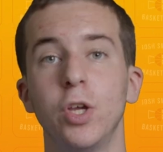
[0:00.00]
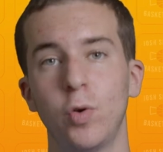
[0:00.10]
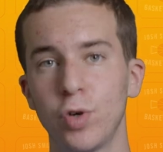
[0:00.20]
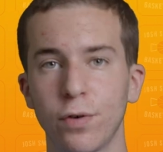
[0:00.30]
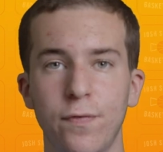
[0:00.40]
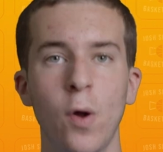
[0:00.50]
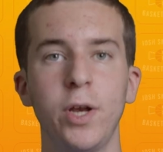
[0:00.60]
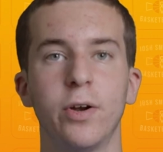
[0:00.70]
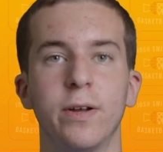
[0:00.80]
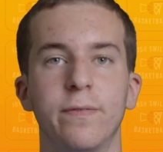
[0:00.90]
Use your phone
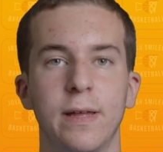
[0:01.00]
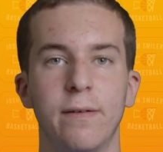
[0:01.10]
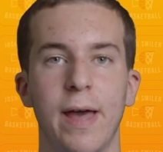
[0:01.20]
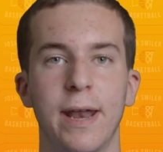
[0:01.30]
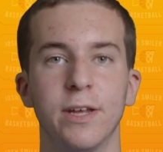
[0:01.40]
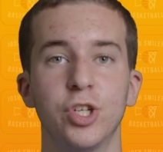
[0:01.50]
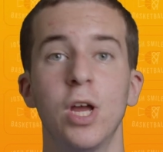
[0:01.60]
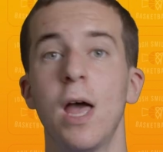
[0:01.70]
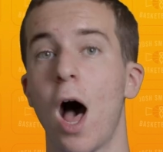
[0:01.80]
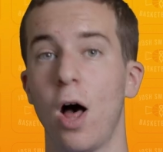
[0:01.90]
to your advantage.
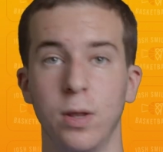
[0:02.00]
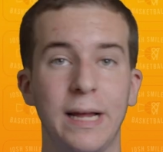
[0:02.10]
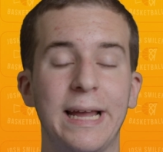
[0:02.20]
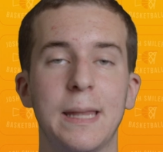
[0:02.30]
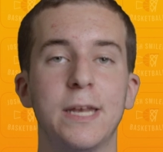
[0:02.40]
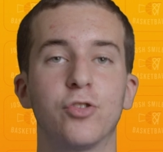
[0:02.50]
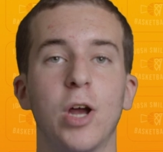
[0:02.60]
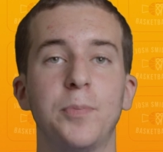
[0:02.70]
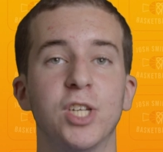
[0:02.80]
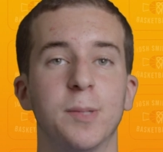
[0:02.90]
I'll link in the
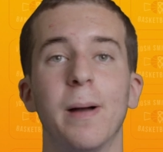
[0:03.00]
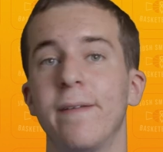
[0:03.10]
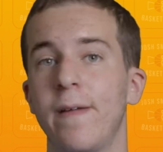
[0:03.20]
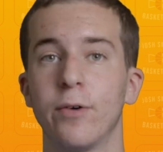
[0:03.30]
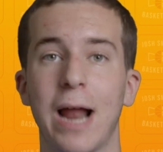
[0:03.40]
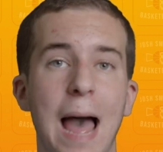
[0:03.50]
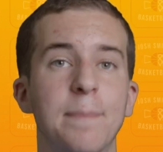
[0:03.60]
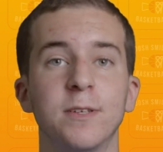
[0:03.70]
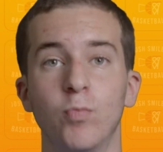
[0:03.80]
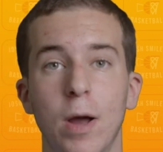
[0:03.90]
description some of my favorite
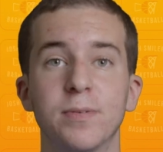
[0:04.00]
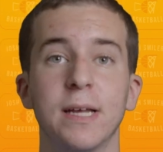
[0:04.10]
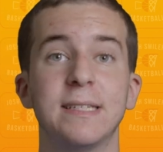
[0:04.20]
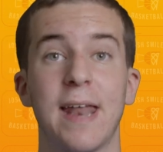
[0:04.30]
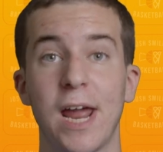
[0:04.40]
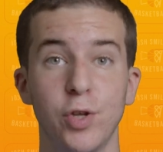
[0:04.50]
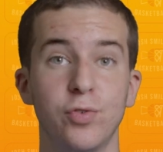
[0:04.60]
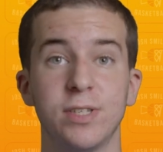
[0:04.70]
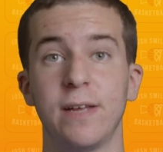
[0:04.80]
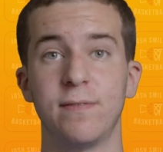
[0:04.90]
apps and websites that I
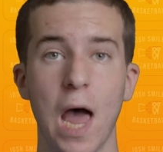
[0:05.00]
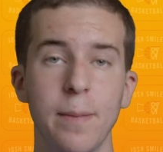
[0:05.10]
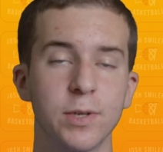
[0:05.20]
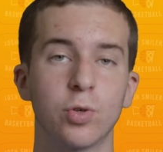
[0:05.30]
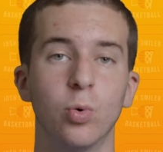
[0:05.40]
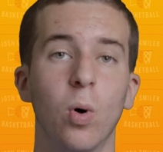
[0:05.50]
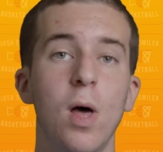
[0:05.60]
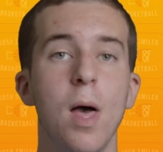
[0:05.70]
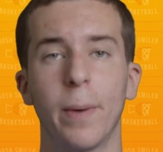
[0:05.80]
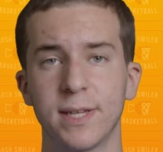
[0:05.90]
use to save time in school,
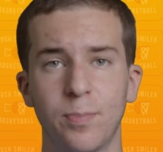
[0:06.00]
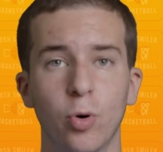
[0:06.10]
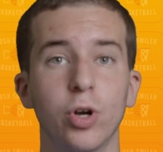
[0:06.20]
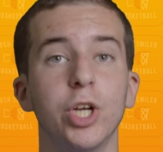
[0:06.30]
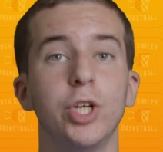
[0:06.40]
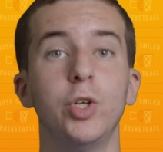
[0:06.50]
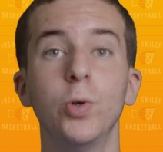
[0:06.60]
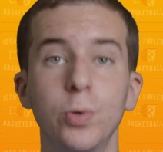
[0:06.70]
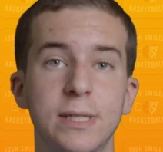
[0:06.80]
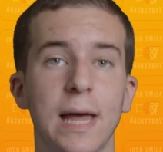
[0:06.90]
but it's important to
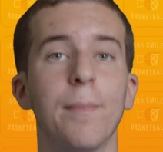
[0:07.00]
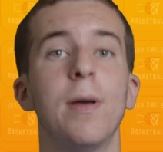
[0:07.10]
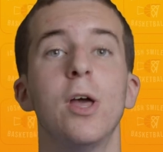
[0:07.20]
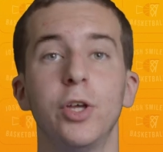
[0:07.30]
use them,